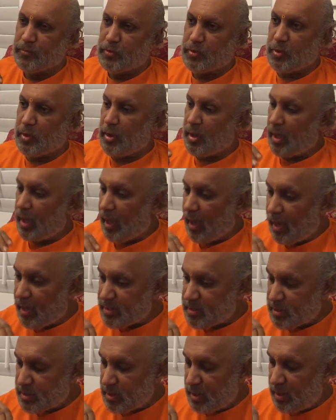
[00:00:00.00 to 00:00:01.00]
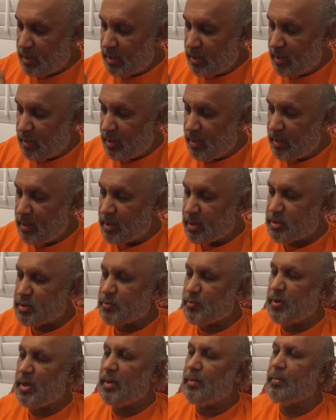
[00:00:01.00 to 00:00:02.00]
So as in
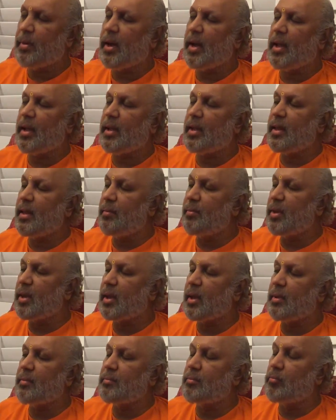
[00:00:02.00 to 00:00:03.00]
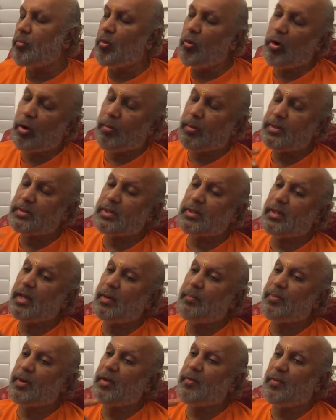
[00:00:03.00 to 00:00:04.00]
years went by, he became more busy
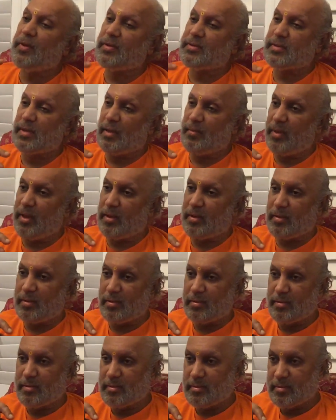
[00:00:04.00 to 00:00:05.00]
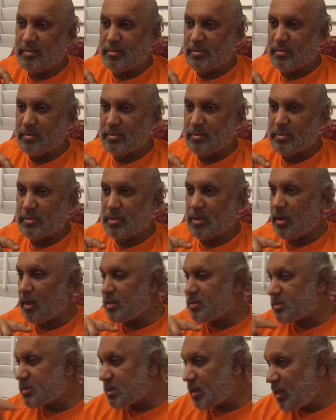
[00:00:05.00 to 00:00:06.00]
than previously.
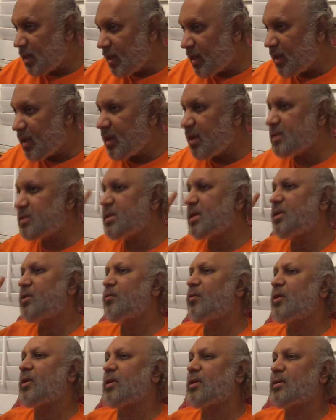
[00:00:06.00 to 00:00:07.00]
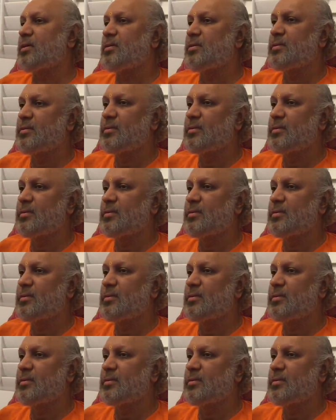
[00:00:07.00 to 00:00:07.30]
Constantly engaging in work.